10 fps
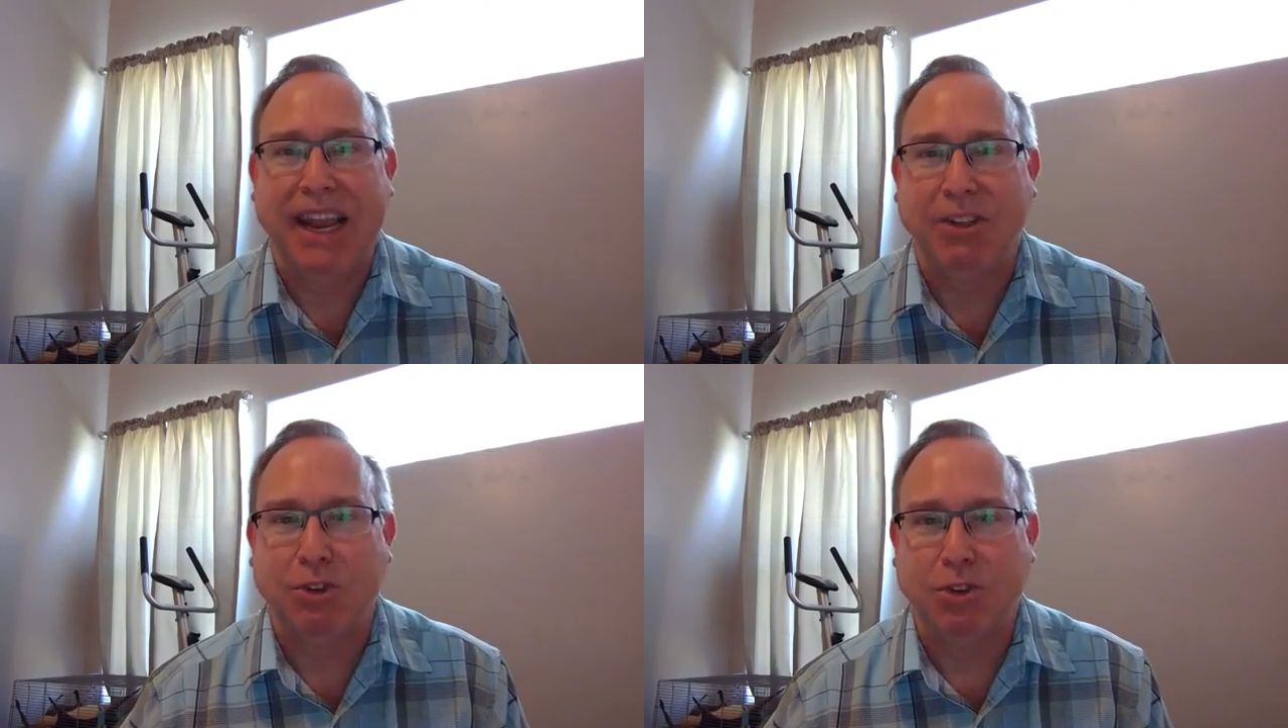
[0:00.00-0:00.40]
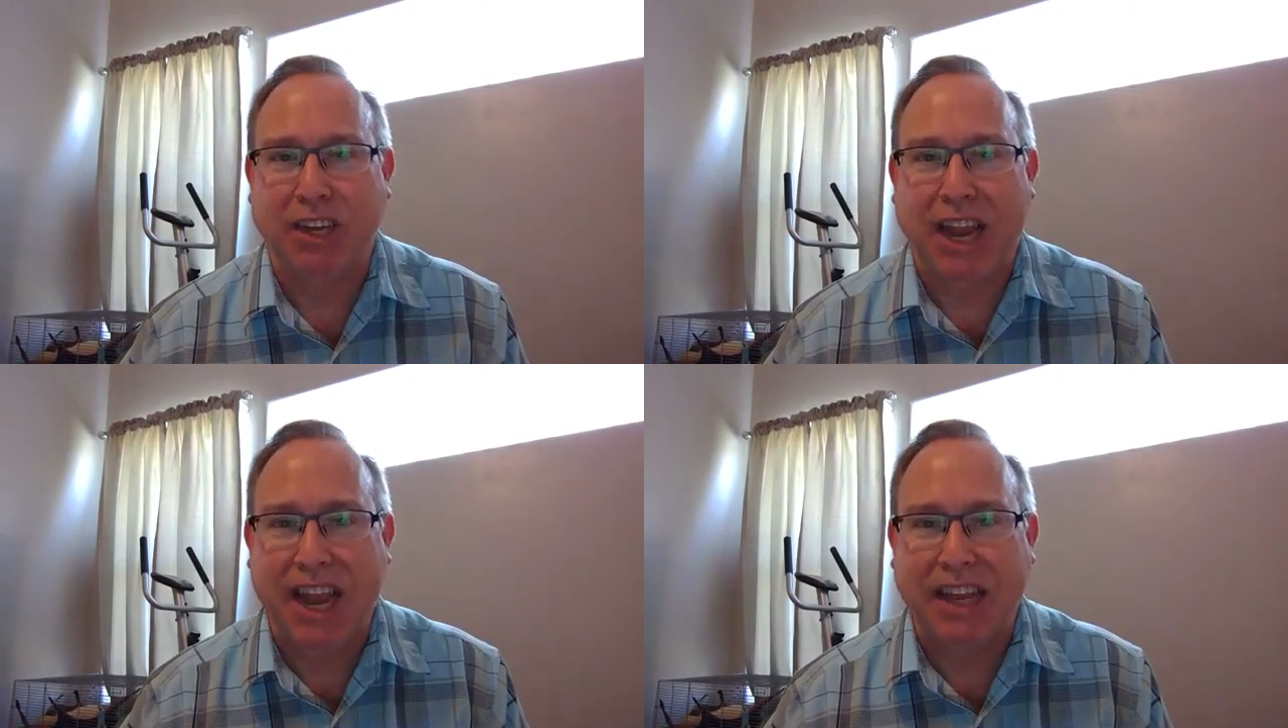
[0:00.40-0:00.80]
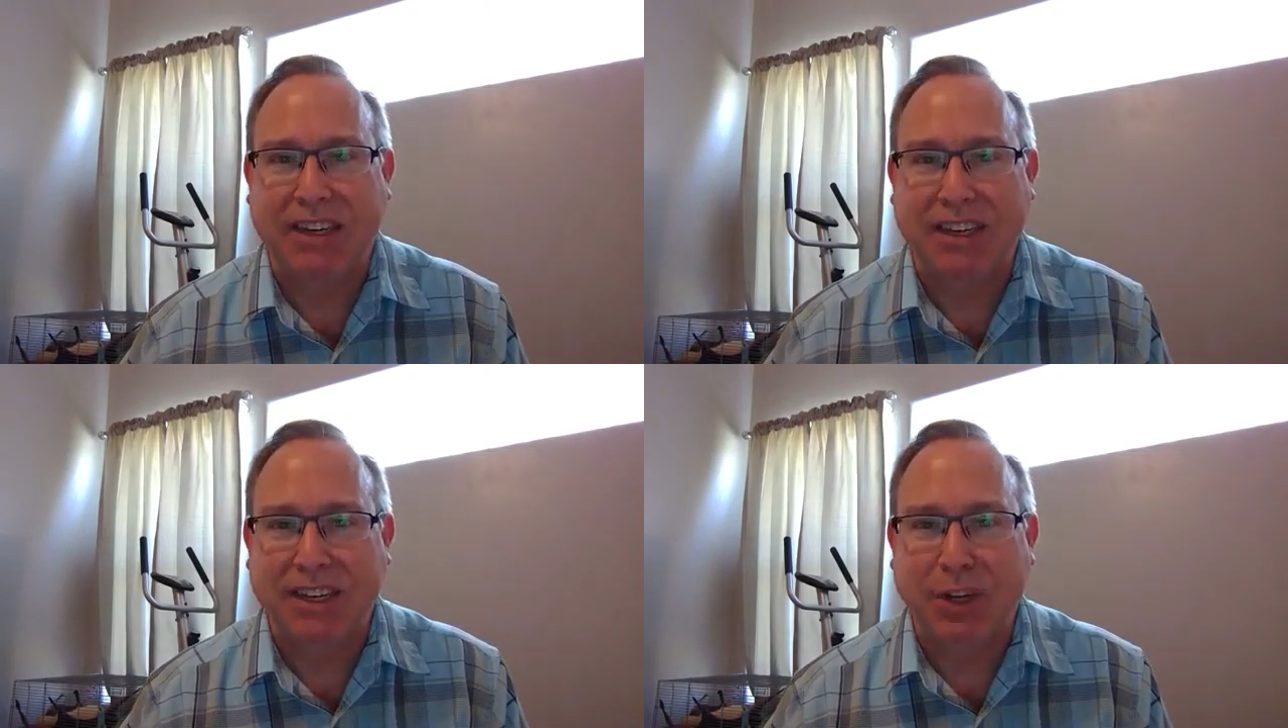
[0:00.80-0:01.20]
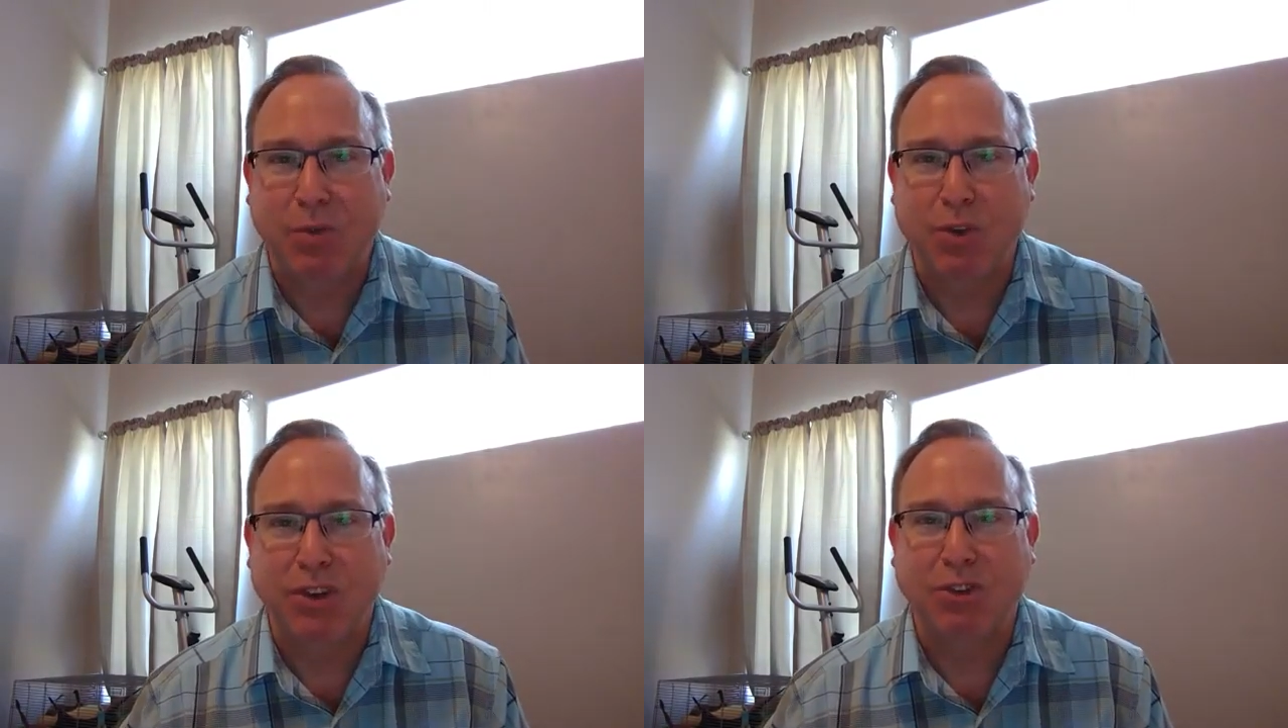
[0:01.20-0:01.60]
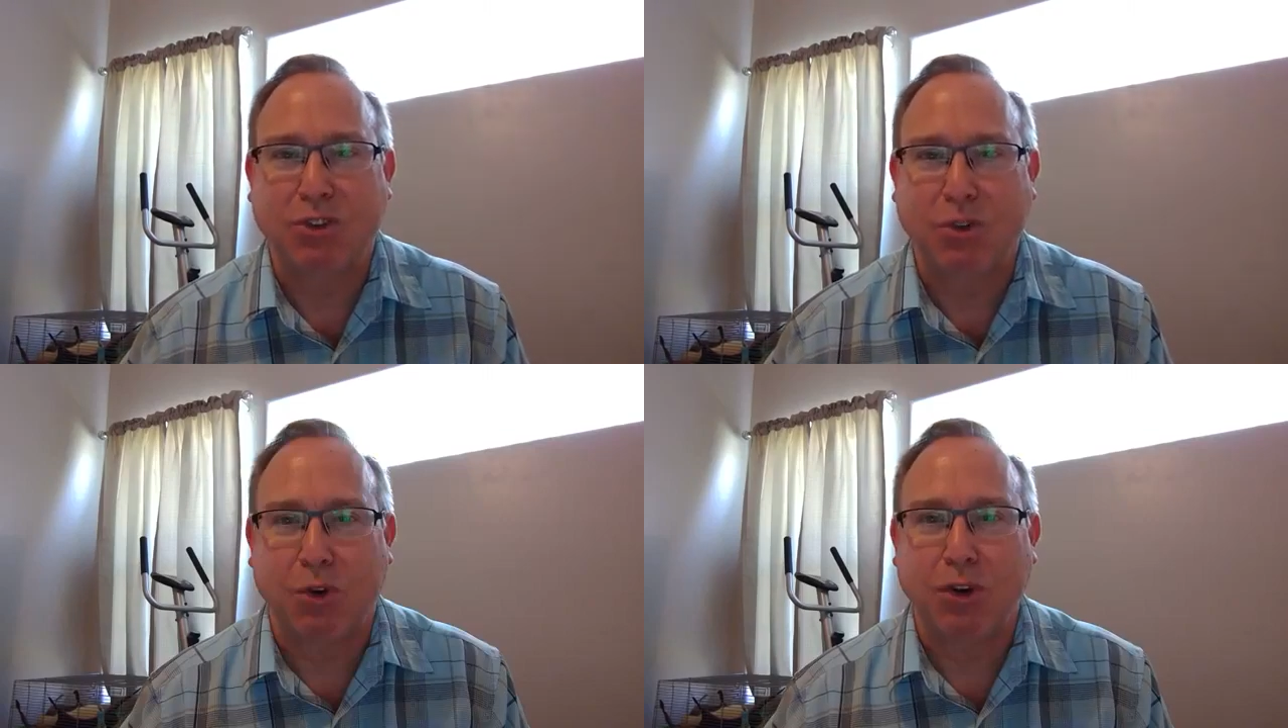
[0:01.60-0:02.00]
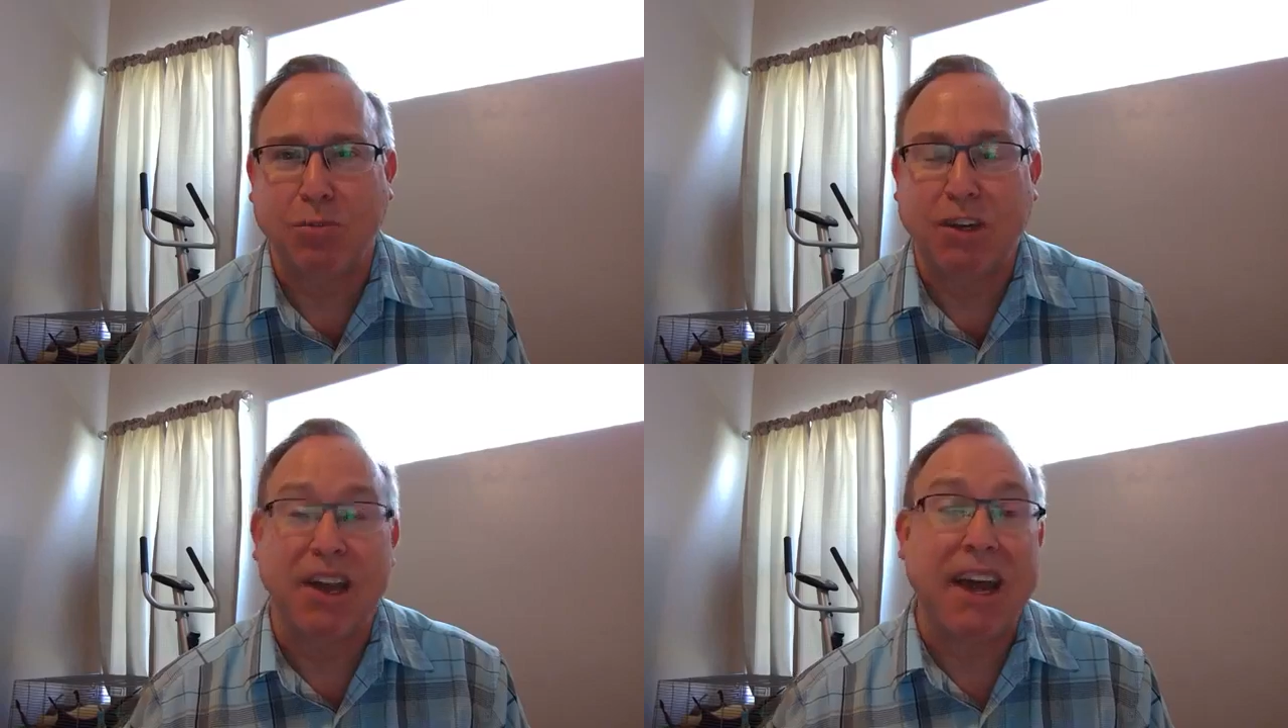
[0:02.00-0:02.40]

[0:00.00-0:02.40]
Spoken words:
answers and how to deal with discouragement,